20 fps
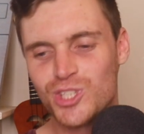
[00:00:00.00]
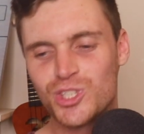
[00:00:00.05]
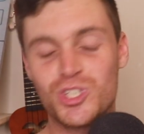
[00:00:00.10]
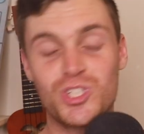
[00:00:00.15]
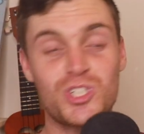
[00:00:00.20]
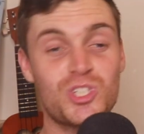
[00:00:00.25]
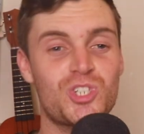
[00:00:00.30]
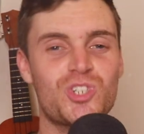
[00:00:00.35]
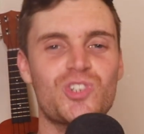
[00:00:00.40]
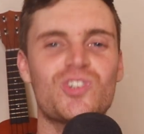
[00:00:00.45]

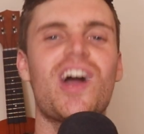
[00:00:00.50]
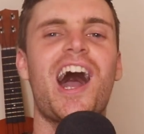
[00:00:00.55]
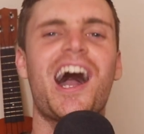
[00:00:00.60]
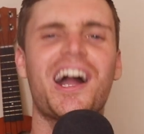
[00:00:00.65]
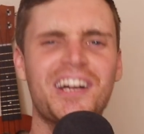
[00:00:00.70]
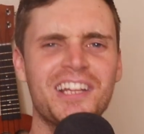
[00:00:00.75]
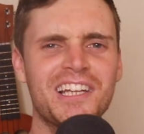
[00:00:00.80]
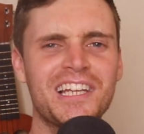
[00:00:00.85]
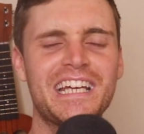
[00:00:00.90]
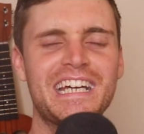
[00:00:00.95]

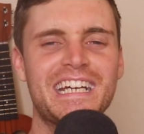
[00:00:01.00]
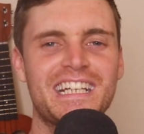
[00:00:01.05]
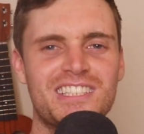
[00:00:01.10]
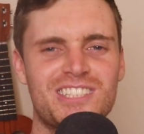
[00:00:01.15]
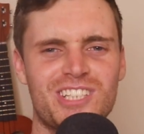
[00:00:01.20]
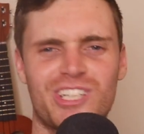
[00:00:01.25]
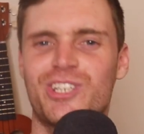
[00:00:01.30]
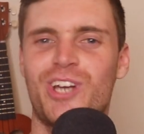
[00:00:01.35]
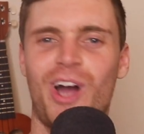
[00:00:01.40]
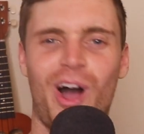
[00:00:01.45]
struggling
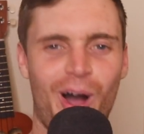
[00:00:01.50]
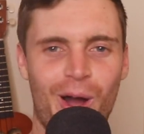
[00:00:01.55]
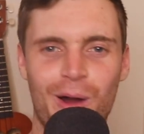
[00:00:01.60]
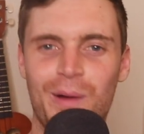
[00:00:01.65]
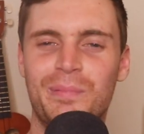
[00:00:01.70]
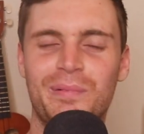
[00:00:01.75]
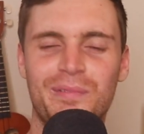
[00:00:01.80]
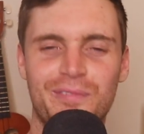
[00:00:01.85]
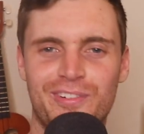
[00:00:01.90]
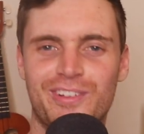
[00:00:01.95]
to
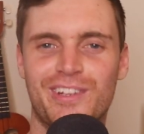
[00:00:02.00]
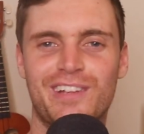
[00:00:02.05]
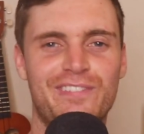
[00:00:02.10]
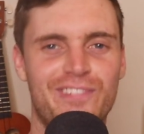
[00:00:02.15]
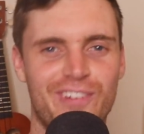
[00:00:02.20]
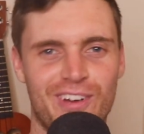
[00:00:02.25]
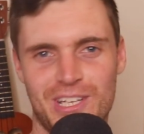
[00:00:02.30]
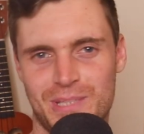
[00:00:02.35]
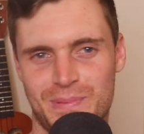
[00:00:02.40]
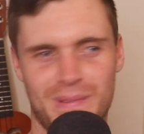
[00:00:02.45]
cope for the
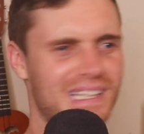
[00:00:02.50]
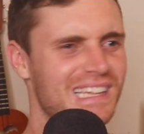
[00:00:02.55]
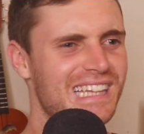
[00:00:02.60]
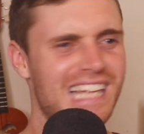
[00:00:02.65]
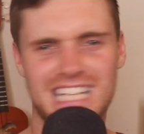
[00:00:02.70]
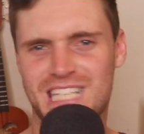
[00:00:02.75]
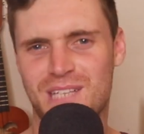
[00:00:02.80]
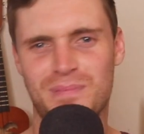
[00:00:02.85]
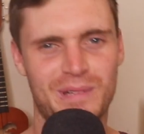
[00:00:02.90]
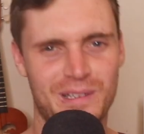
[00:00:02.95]
first bit.
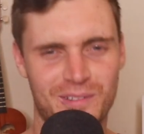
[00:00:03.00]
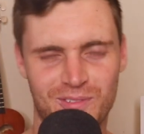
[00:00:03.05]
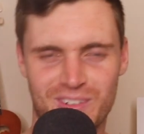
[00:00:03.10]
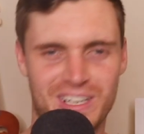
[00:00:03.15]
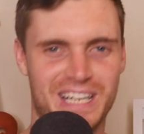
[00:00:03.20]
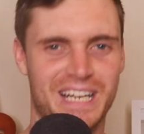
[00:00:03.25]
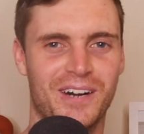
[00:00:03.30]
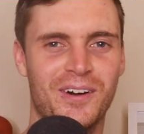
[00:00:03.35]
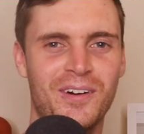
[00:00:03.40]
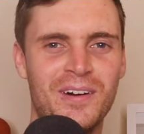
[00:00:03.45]
Let's be
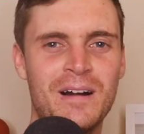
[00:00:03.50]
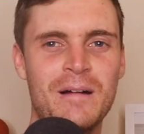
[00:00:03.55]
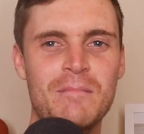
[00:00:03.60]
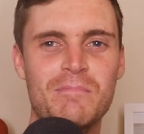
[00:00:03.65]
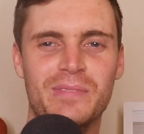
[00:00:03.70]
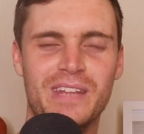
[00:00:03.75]
real.